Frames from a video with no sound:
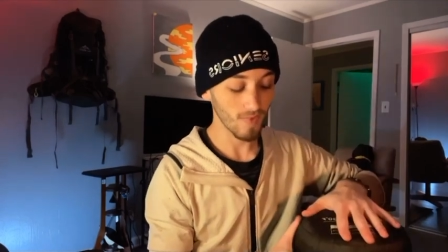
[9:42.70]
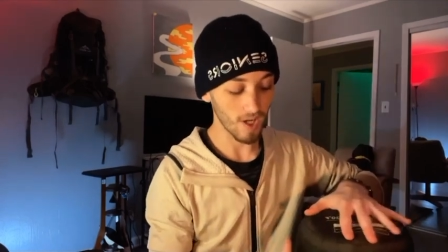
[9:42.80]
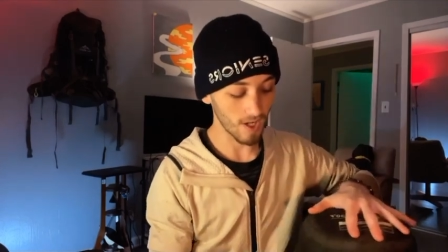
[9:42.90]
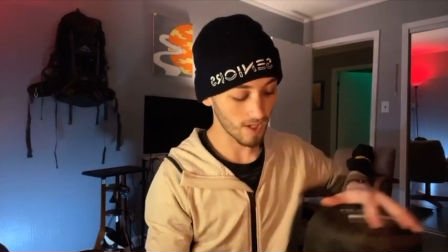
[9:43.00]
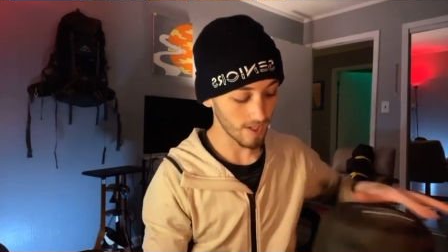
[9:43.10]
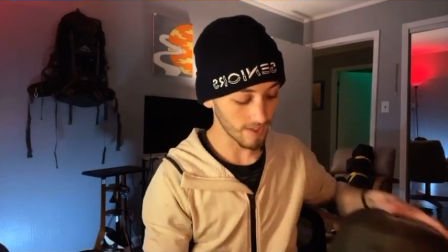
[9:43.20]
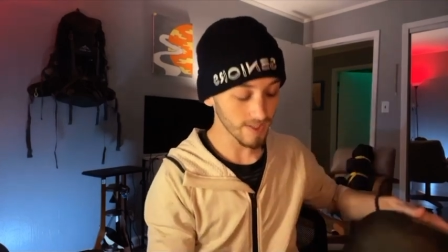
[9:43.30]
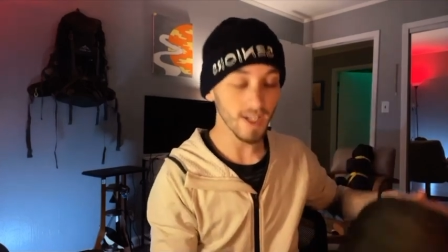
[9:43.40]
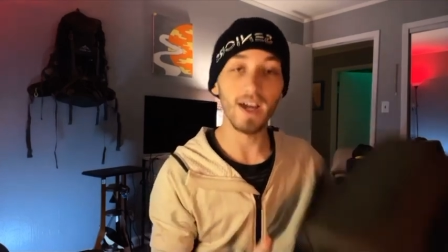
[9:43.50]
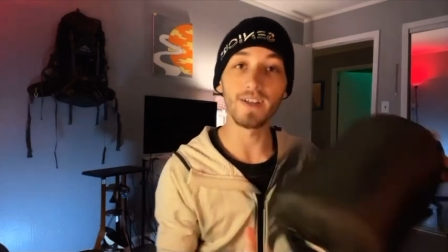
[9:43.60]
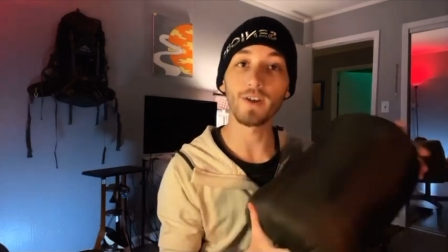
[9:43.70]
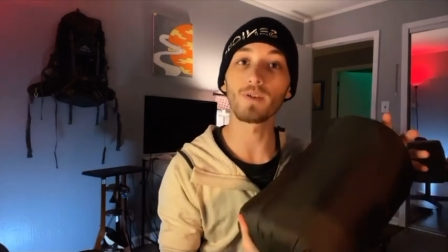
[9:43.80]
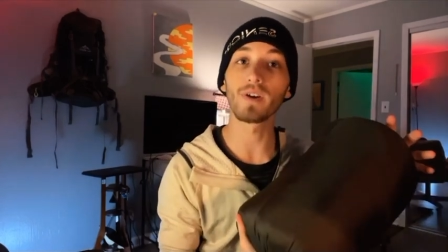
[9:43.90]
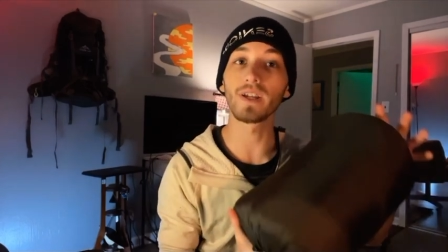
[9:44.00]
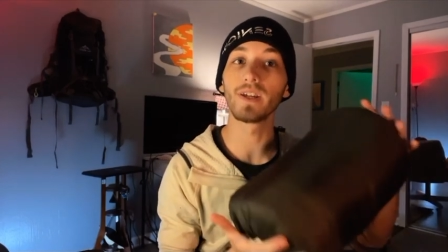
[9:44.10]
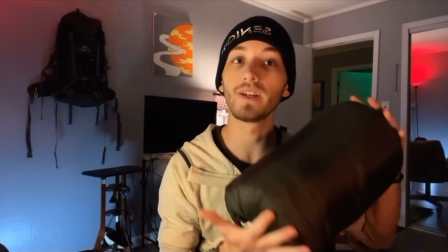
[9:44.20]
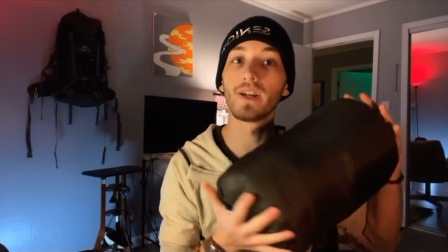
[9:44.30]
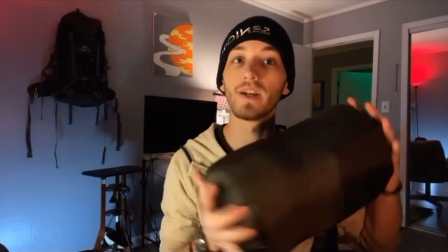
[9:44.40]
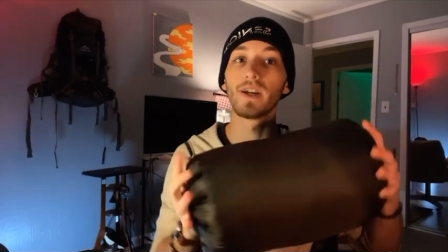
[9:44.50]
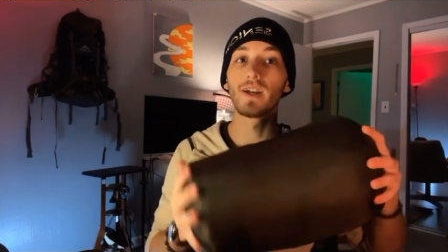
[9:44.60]
uh, this guy is already,
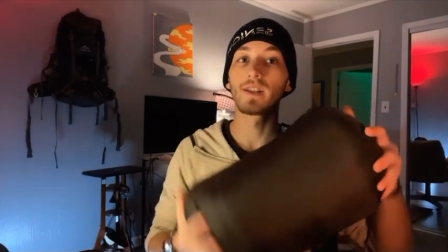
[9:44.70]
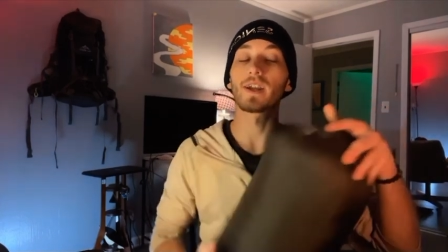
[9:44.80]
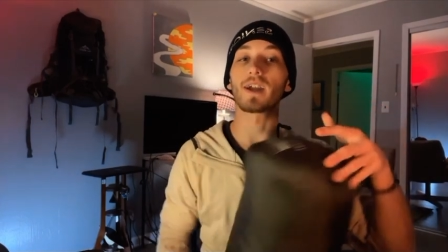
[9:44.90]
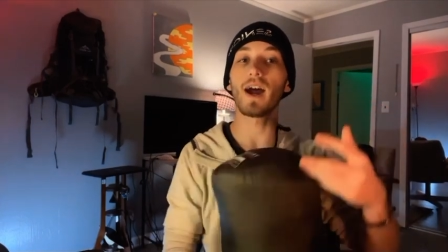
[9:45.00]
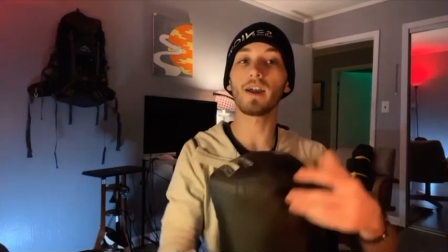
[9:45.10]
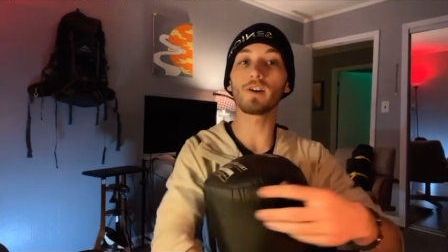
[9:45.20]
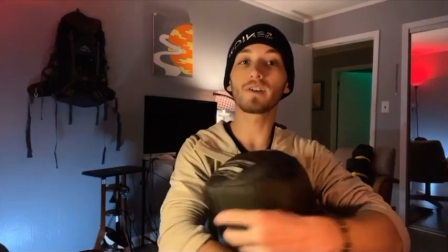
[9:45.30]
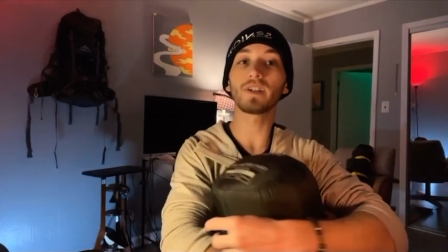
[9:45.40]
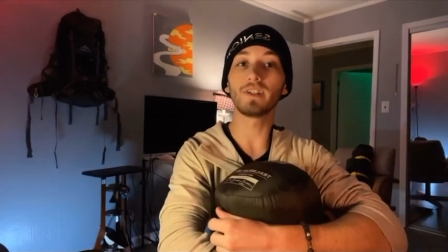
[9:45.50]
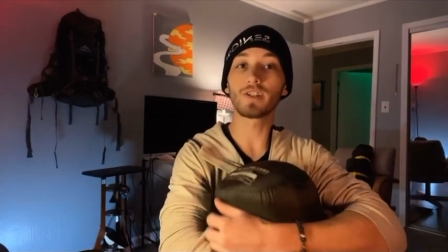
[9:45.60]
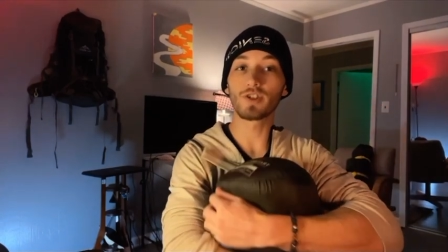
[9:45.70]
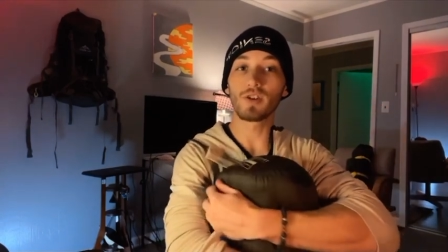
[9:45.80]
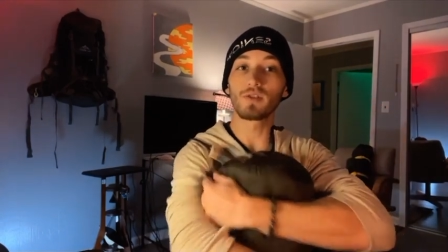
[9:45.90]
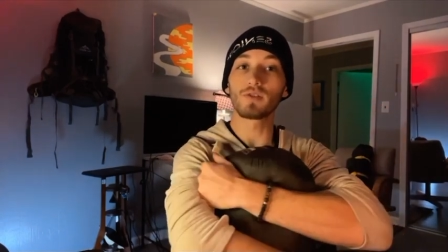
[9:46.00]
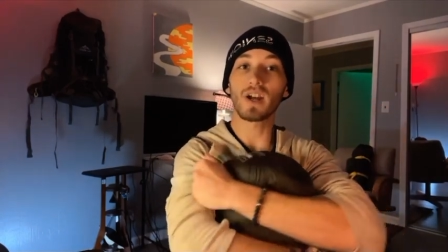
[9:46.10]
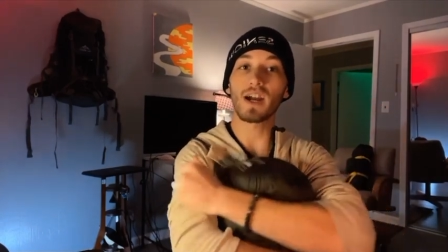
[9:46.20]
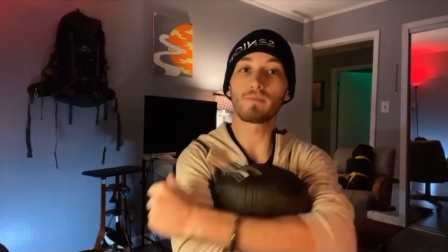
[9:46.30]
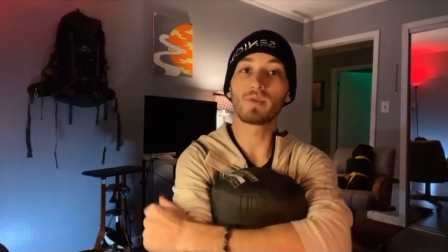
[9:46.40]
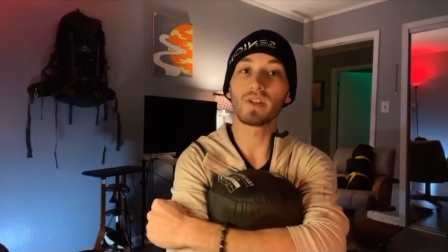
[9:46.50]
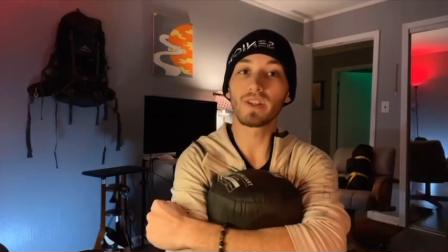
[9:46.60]
like, I already struggle kind
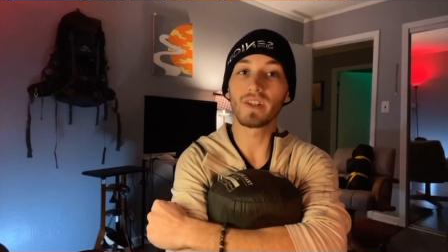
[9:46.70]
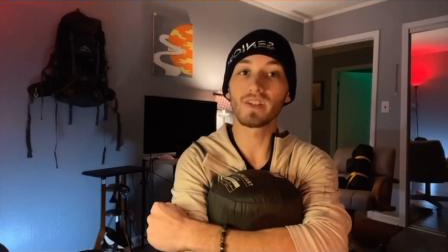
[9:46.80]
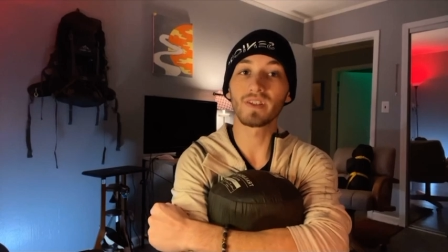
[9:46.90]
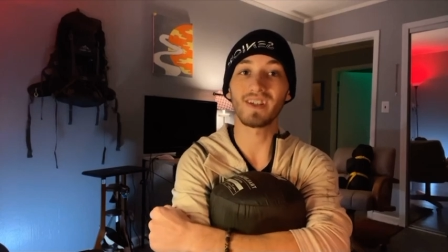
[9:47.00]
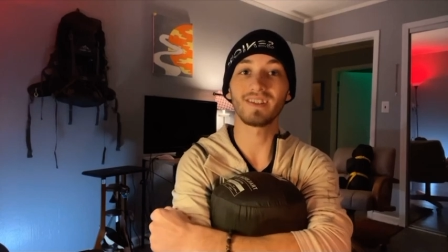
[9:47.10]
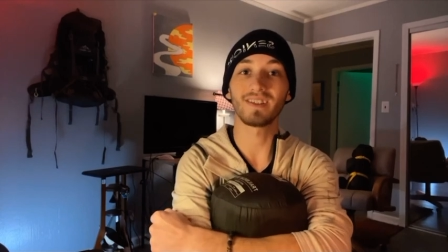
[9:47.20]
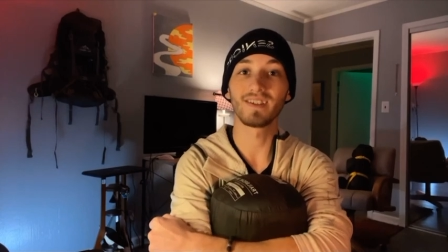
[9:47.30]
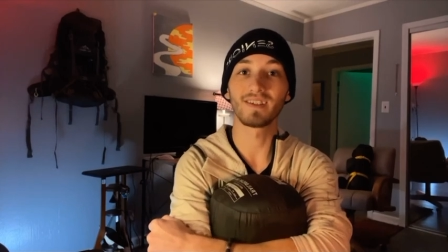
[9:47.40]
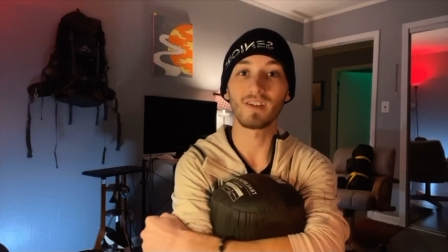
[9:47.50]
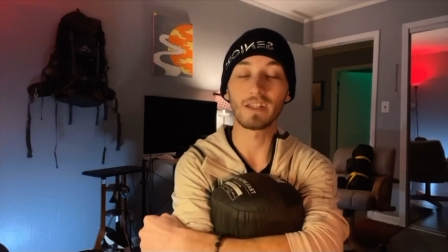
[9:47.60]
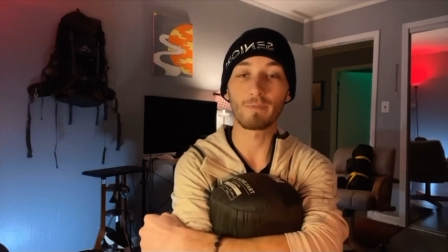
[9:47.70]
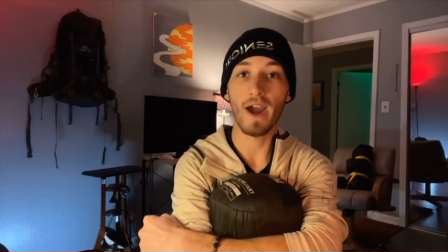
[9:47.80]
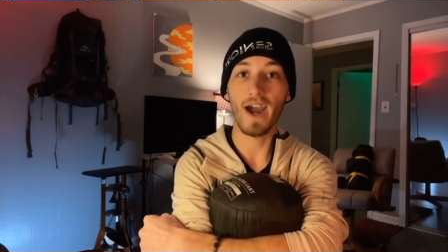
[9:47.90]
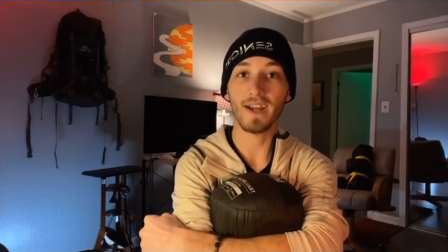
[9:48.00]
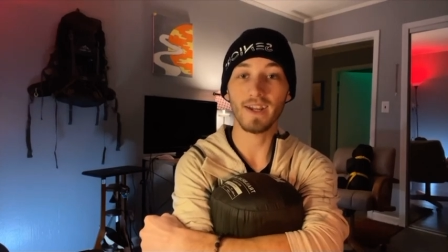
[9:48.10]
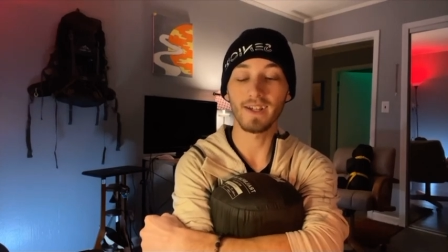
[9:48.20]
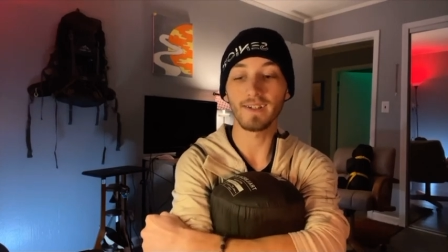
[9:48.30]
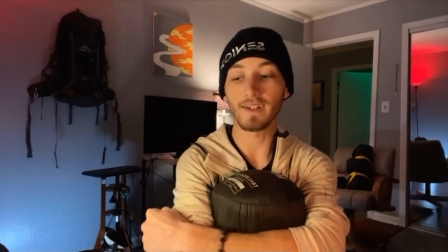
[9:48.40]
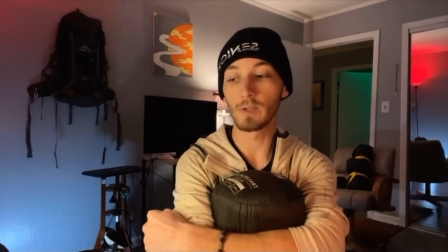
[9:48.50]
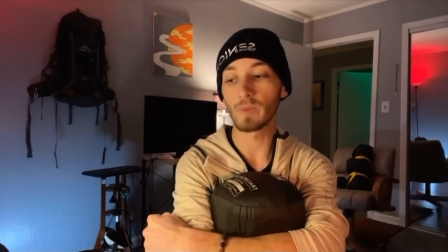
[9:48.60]
of putting this and the tent on the pack
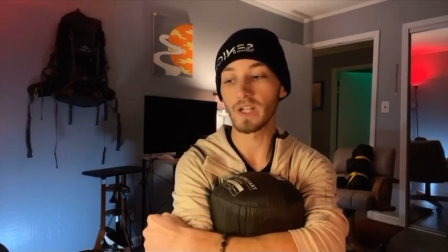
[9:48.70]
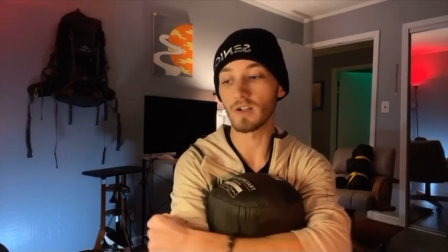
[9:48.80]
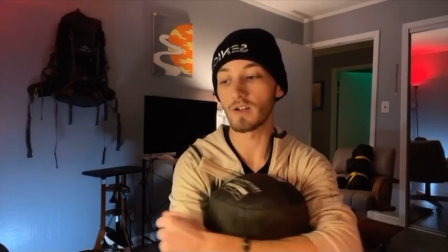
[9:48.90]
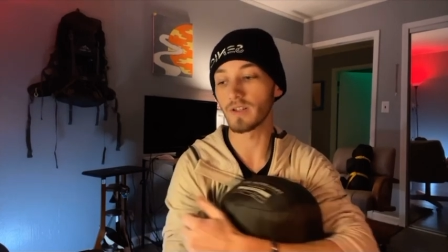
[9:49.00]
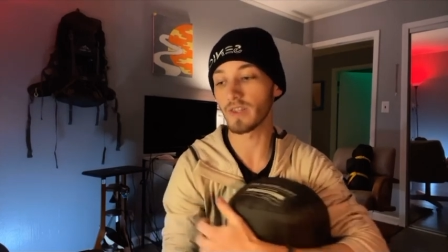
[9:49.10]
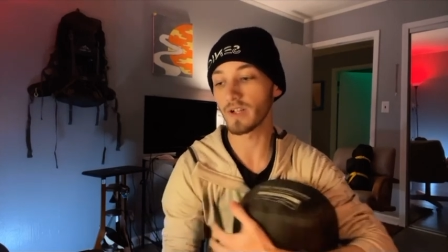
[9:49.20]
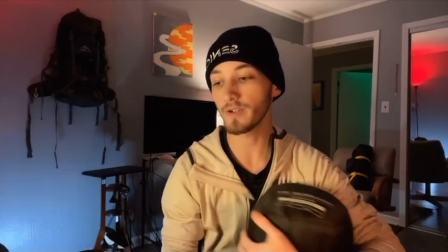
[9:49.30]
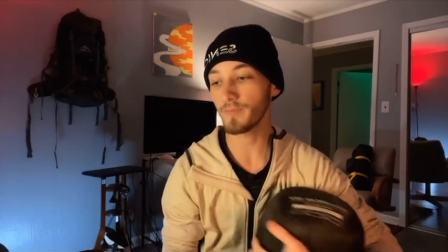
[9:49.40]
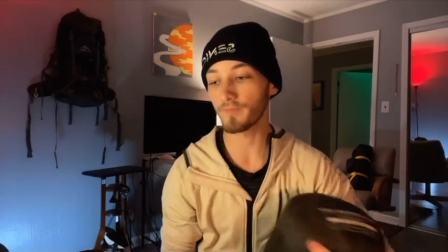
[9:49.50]
and clipping it all in there.